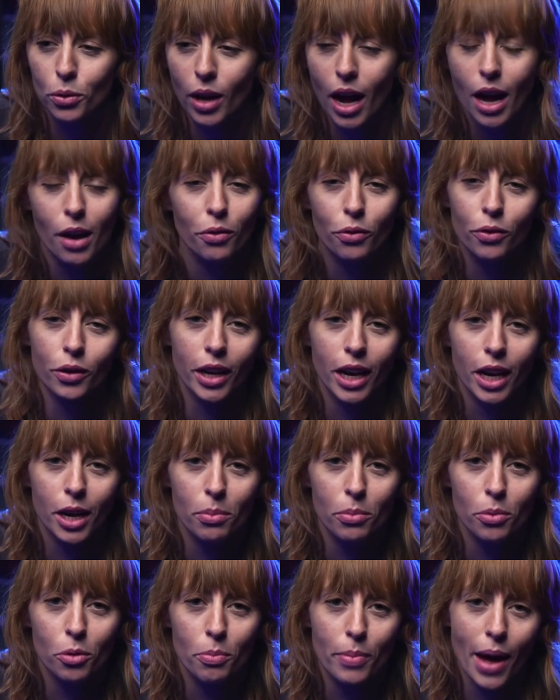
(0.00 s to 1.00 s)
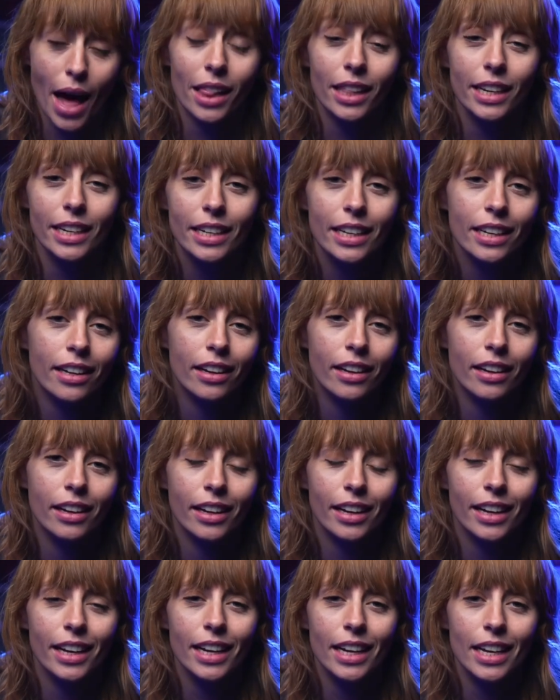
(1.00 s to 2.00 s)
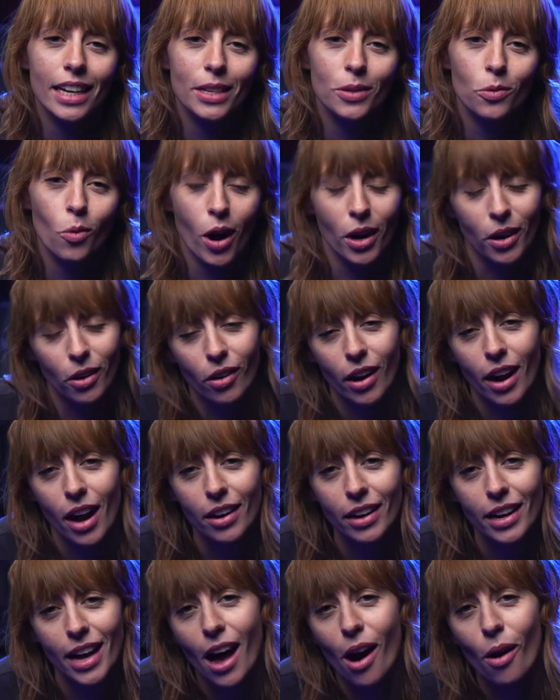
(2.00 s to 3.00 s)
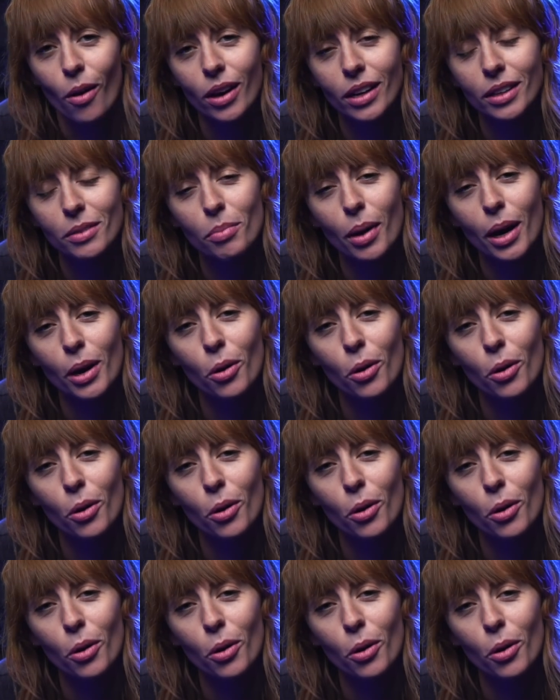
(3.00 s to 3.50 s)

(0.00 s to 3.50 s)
unforgettable ballad. It is One Crowded Hour by